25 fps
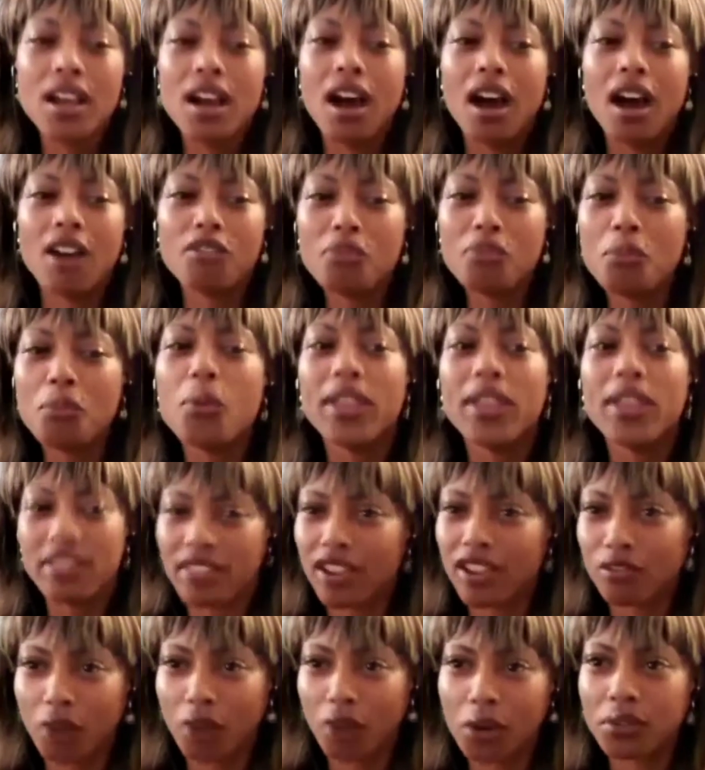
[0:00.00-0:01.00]
of when
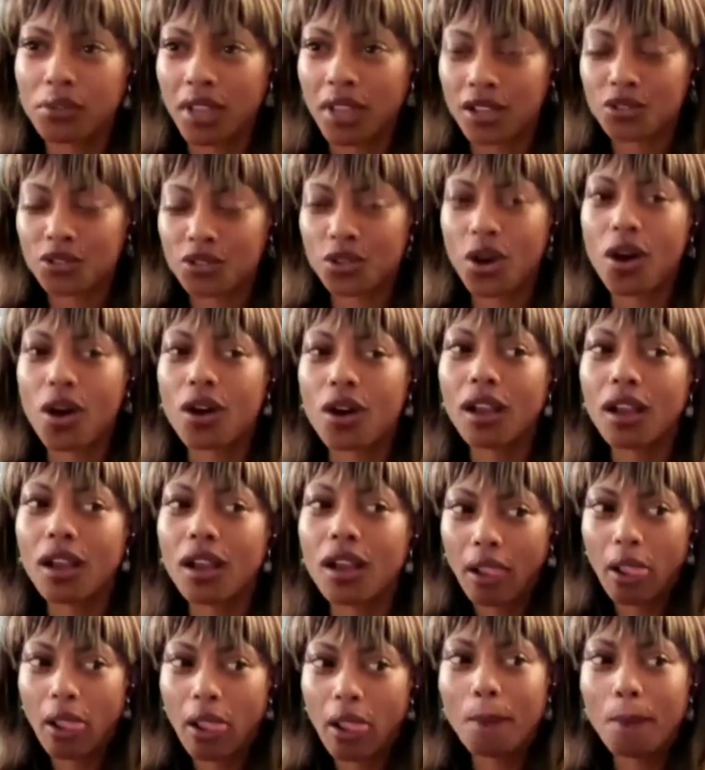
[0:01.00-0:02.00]
they wrote that song,
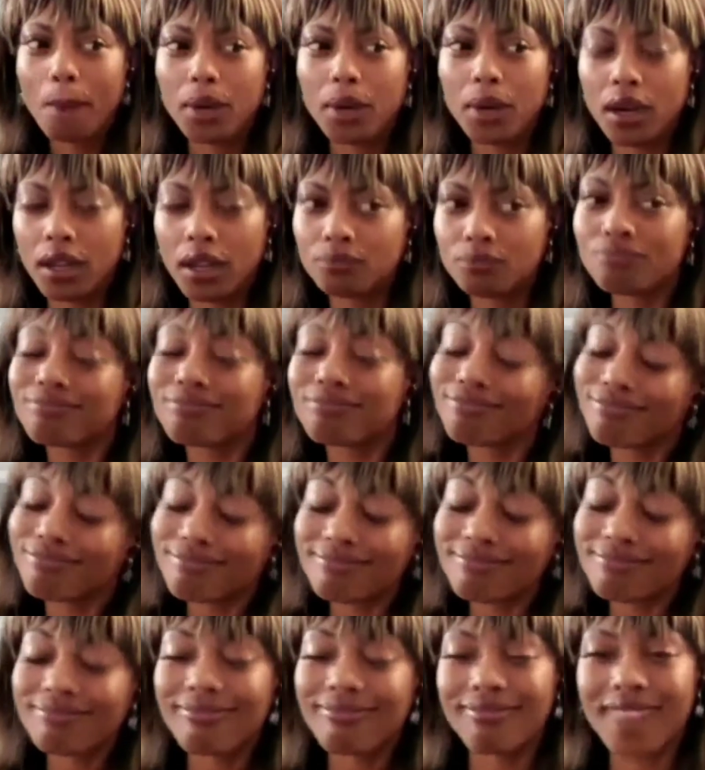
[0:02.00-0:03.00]
but
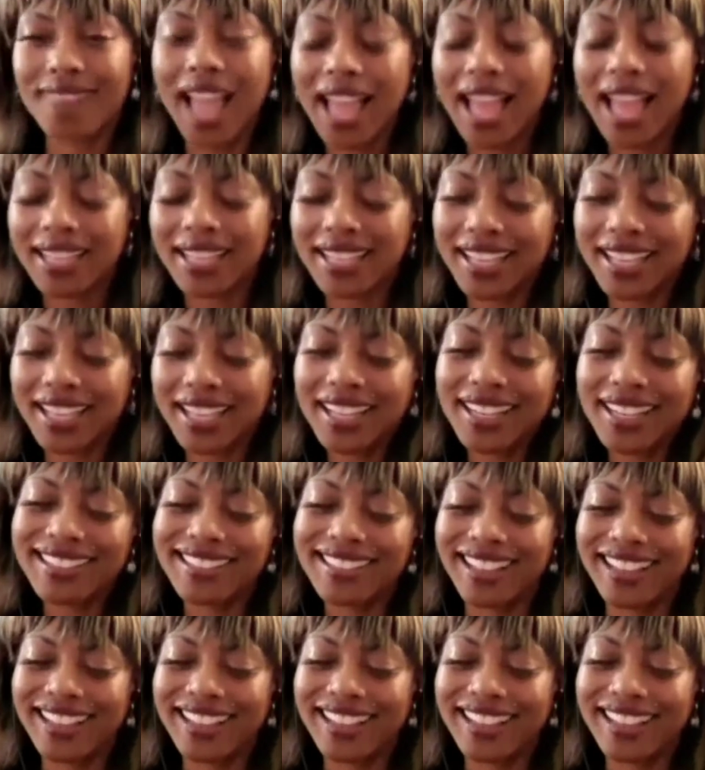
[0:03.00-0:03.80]
I get it.